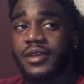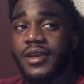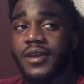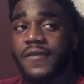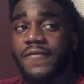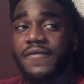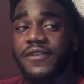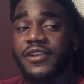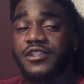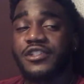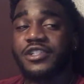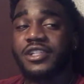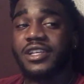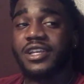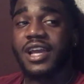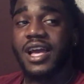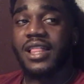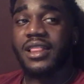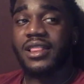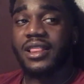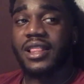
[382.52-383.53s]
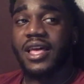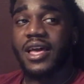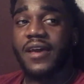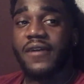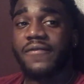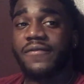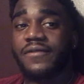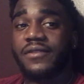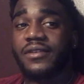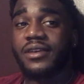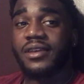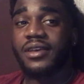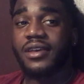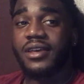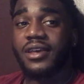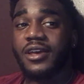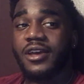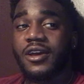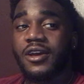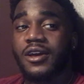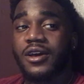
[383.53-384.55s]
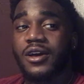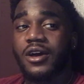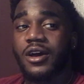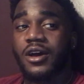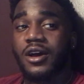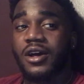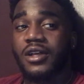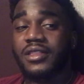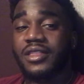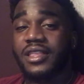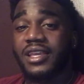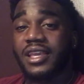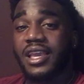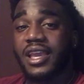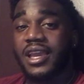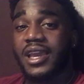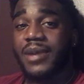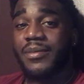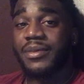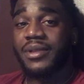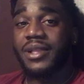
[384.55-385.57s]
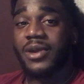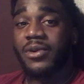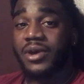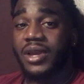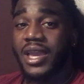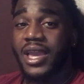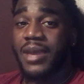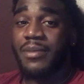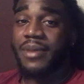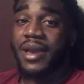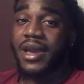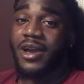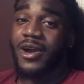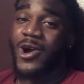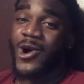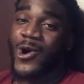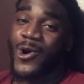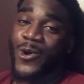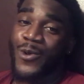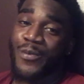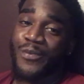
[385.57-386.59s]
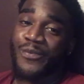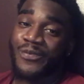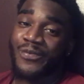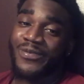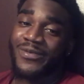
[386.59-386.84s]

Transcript: Eventually, I left the camp and I came back home.